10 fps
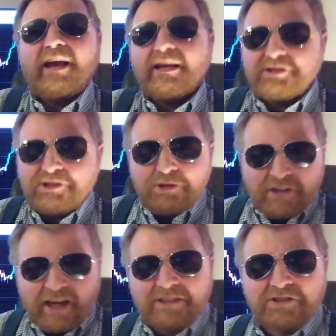As
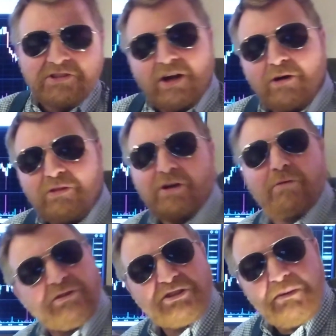you guys know, there
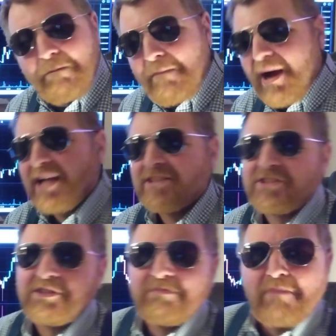was a
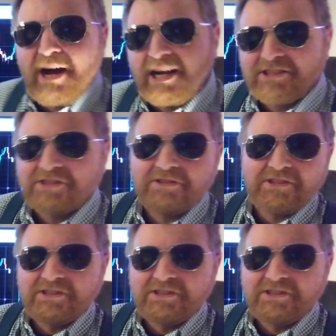monster